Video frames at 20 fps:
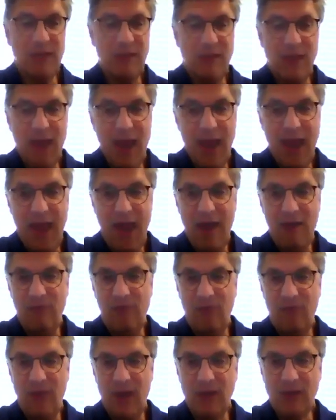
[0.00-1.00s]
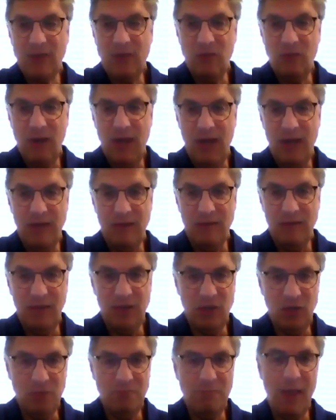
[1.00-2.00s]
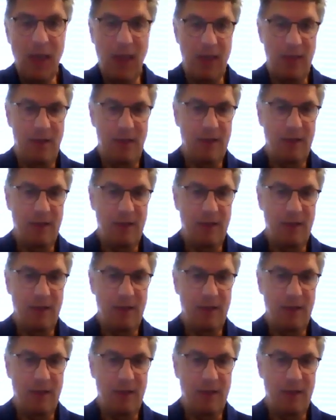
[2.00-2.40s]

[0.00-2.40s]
that they have affects the rate that you pay.